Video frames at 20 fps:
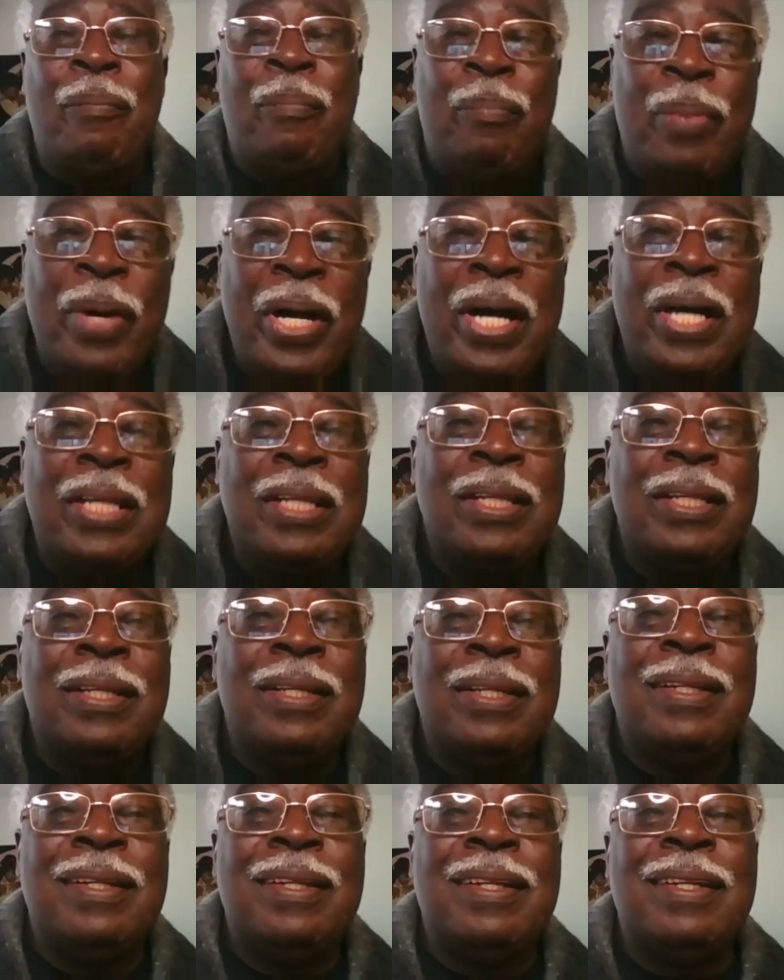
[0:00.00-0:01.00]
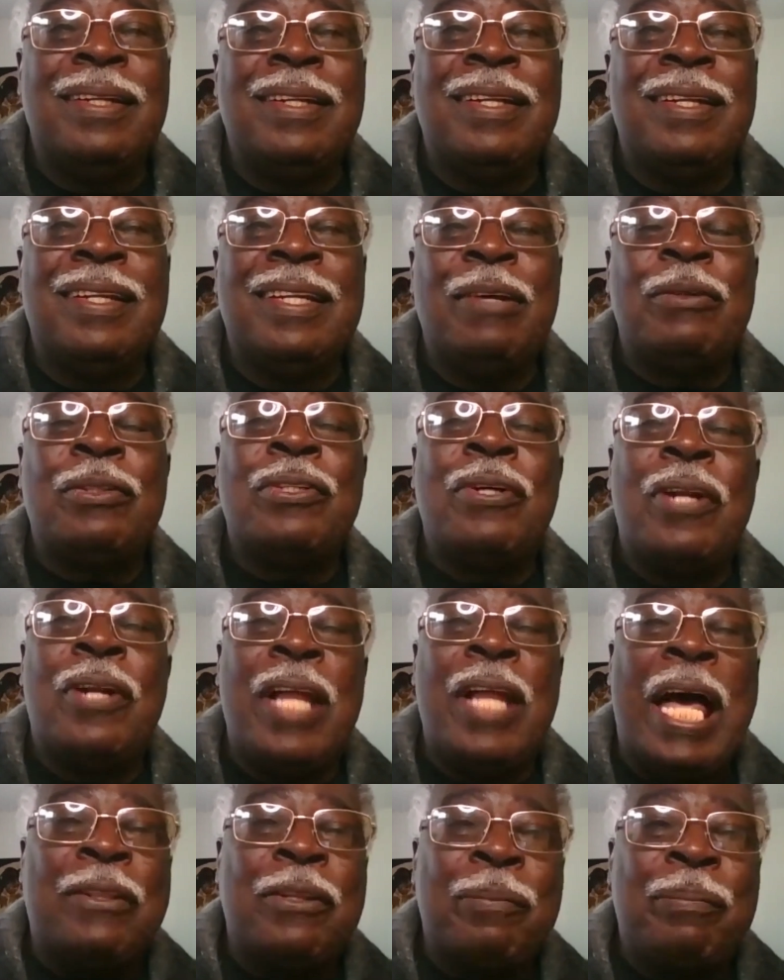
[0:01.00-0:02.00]
But there was going to
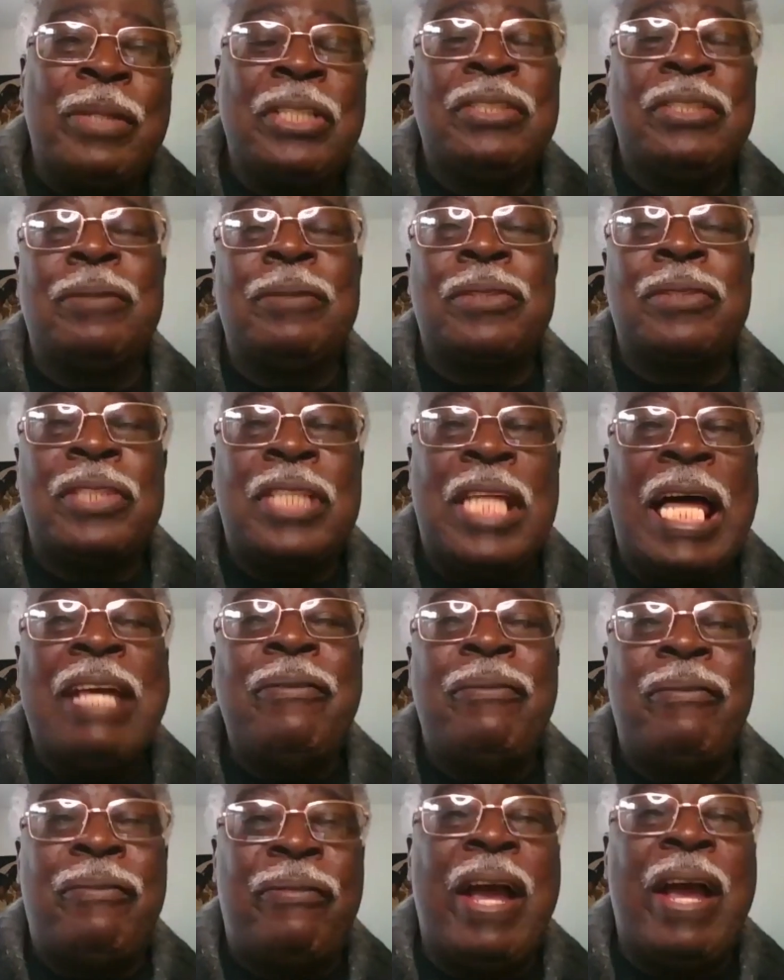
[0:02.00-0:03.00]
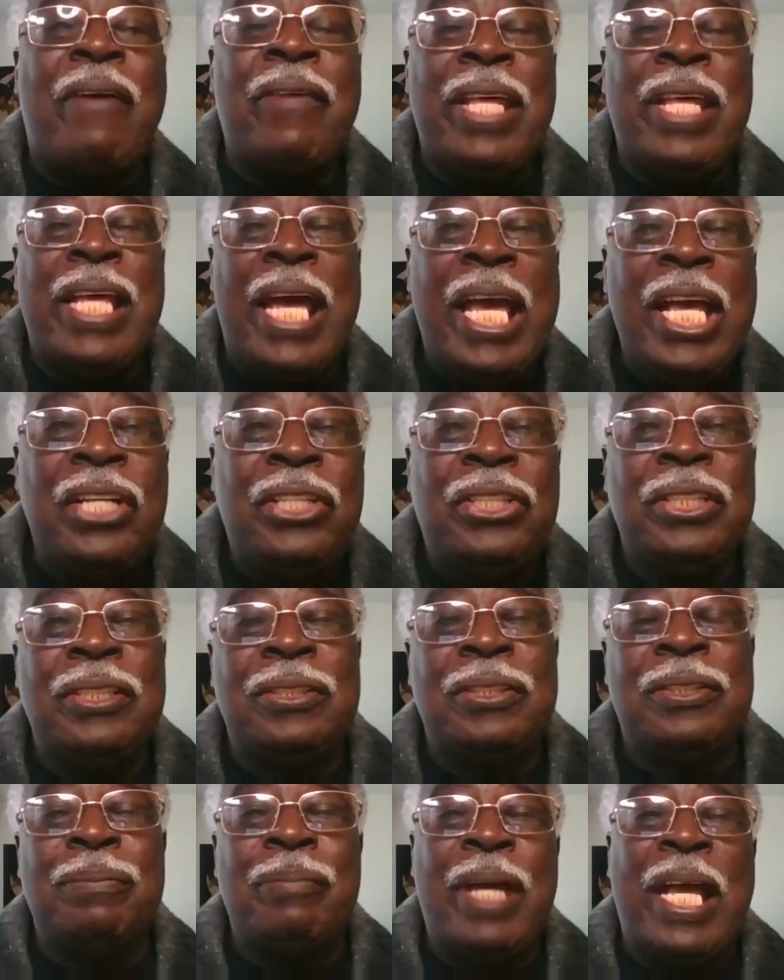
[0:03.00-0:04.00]
have to be some slight
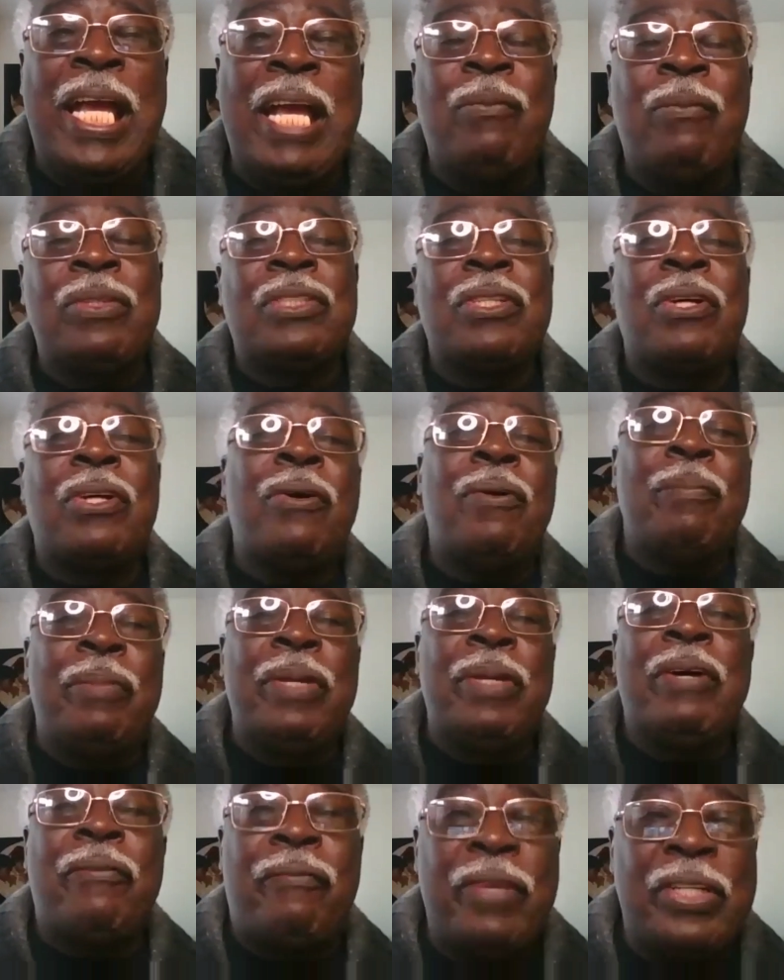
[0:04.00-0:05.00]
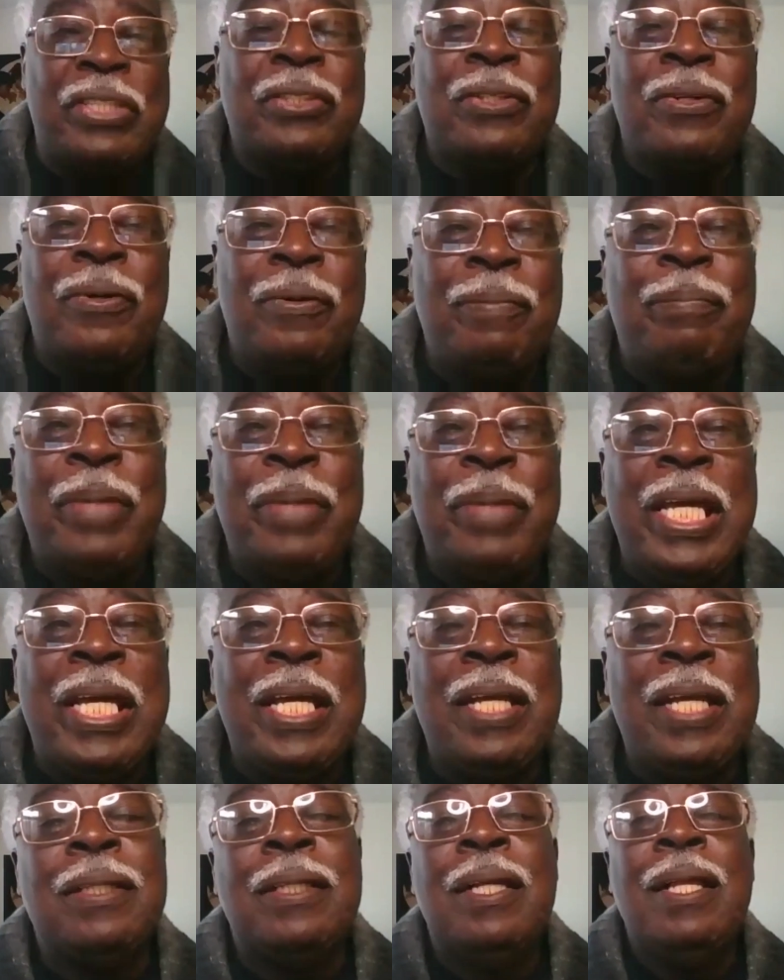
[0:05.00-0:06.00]
variations. Man was going to be a physical
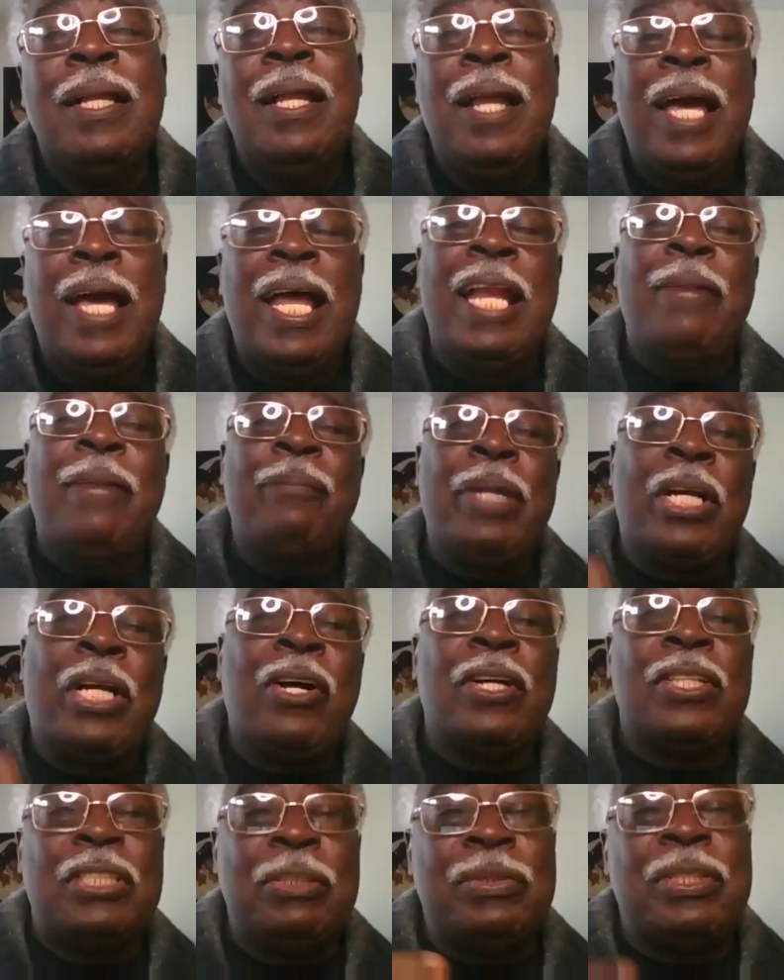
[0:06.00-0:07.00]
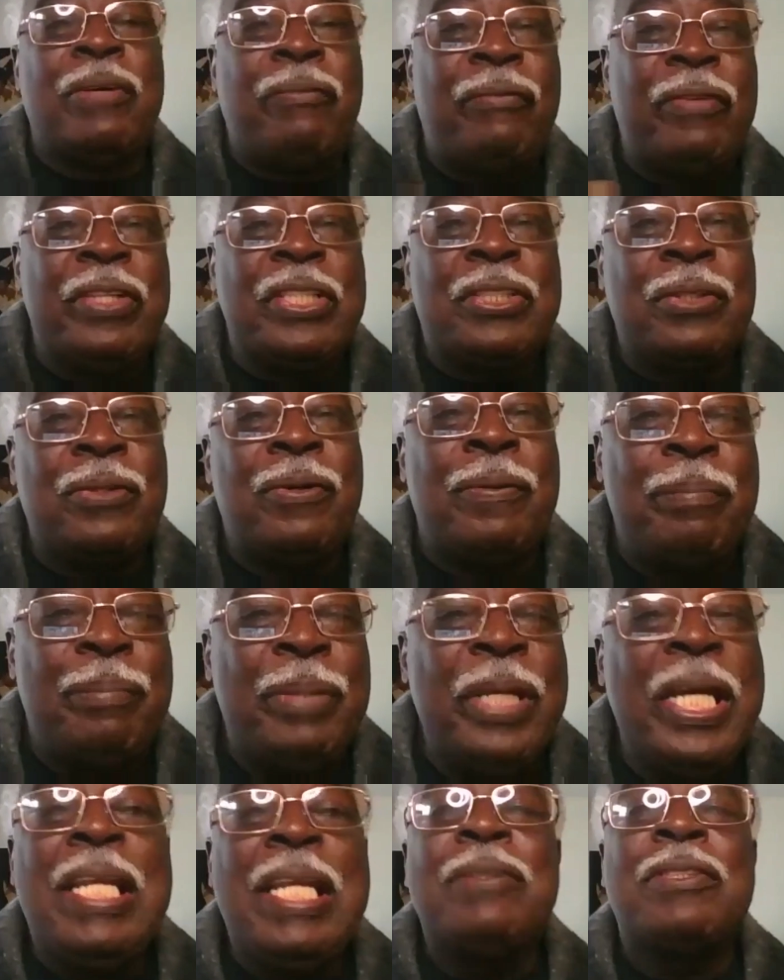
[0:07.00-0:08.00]
being, and because he was a physical
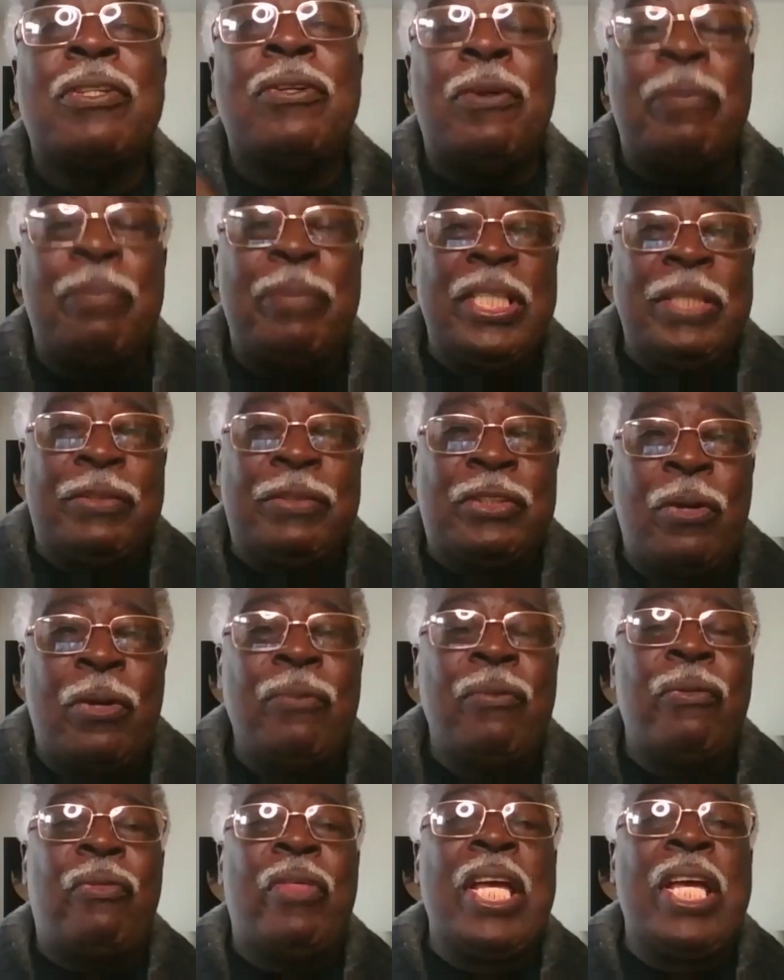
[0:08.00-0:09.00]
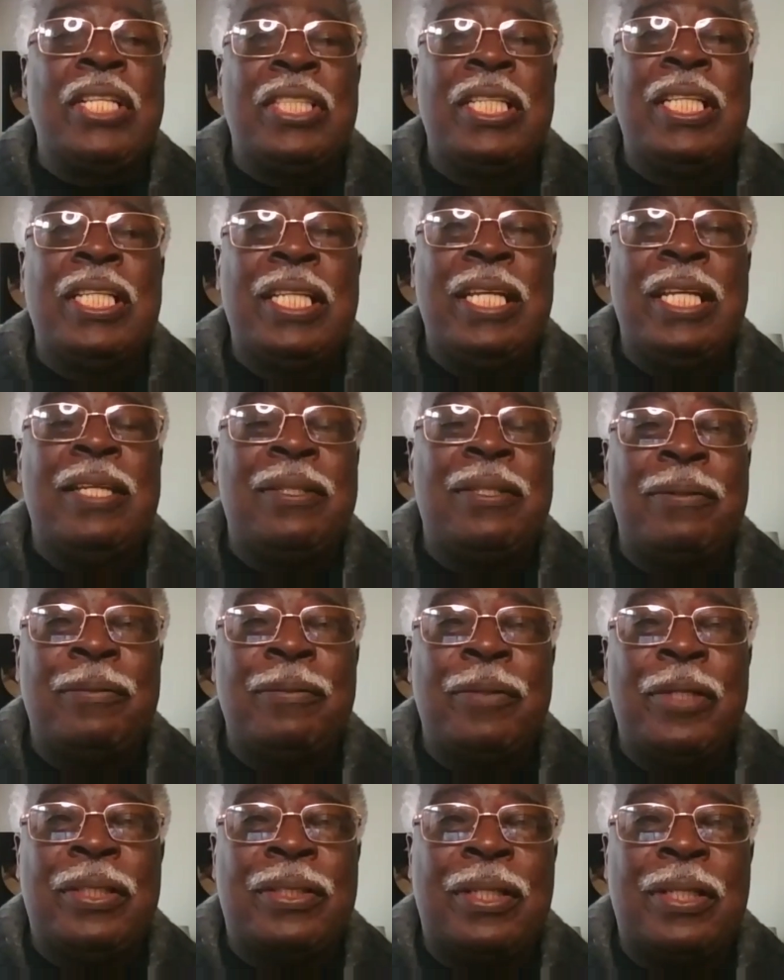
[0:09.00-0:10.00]
being, there's going to be certain things he needed
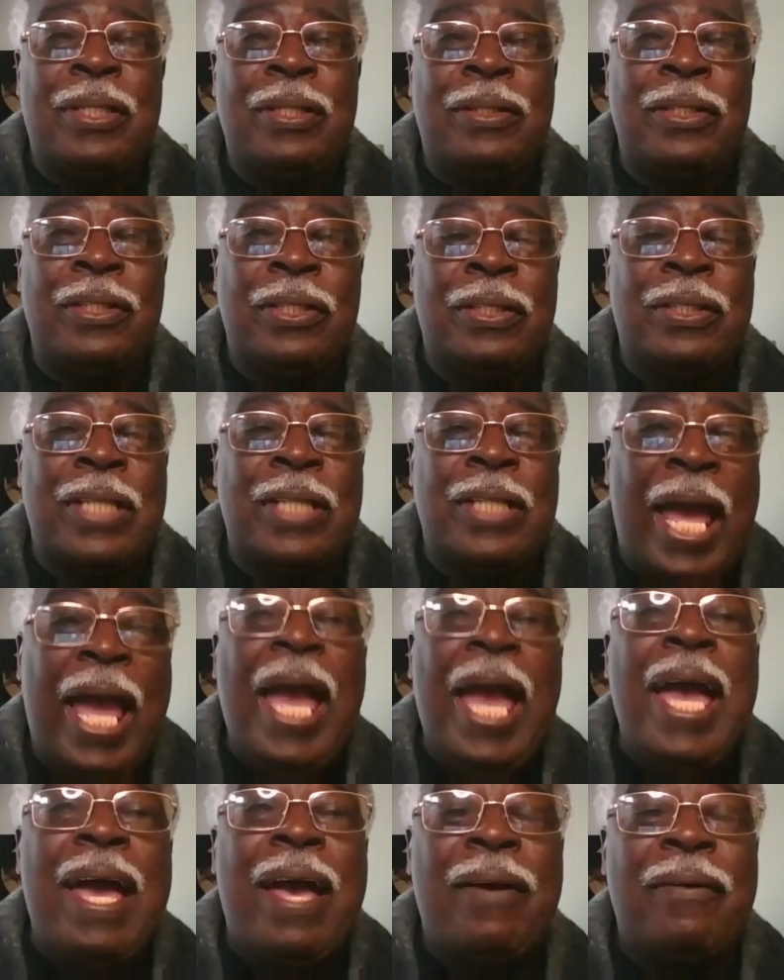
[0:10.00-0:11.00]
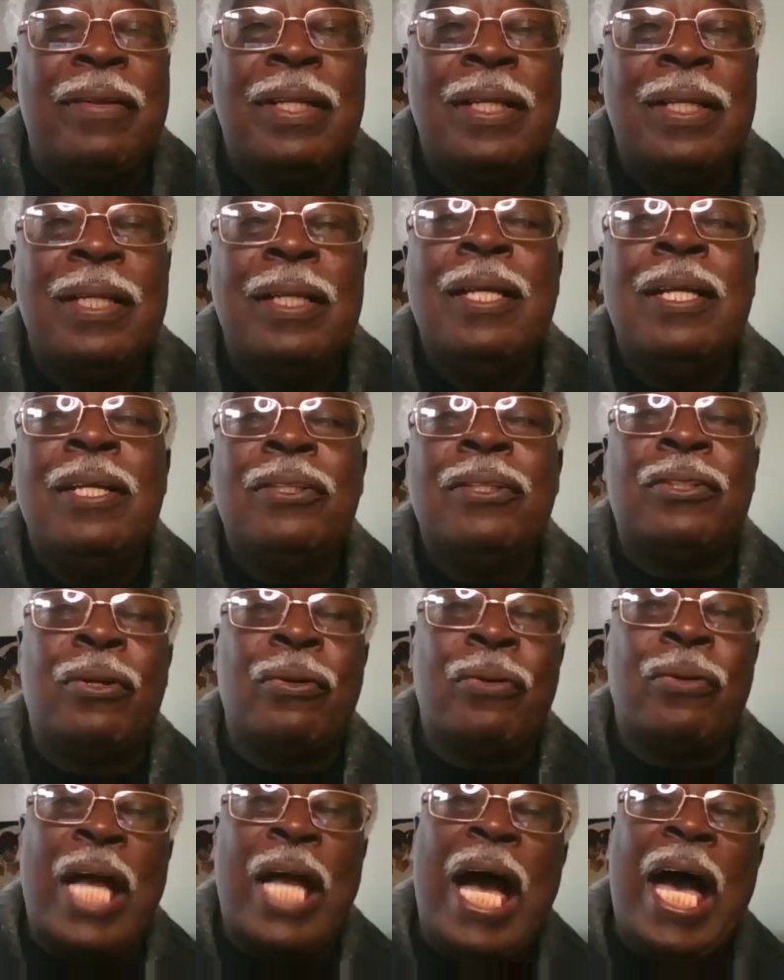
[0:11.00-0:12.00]
to have.
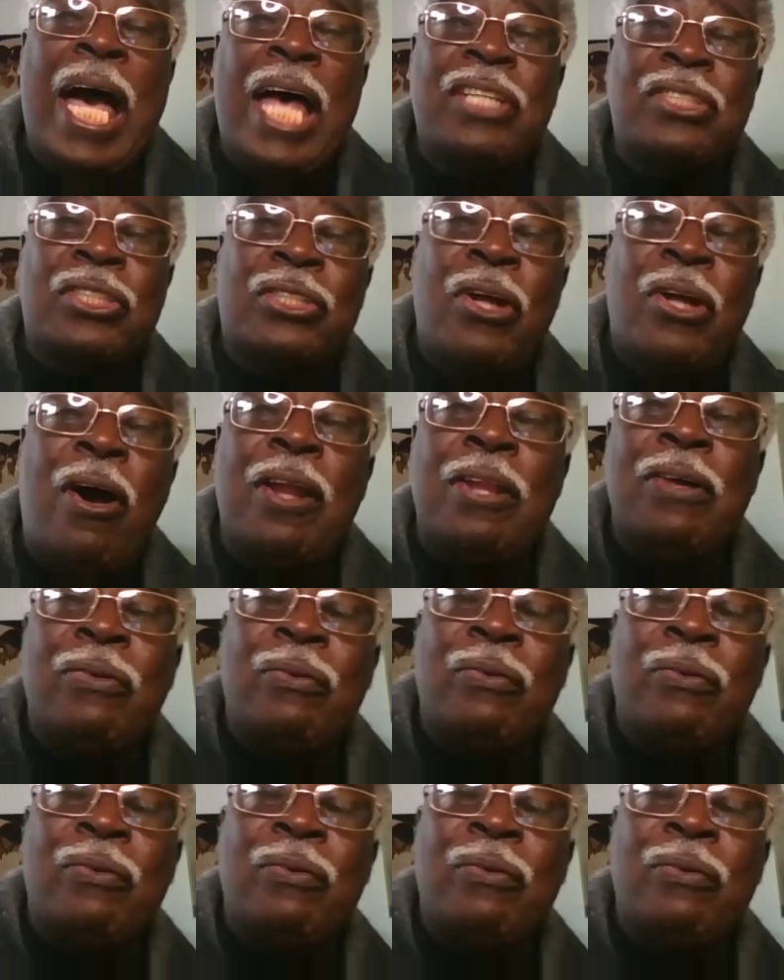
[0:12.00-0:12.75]
So God started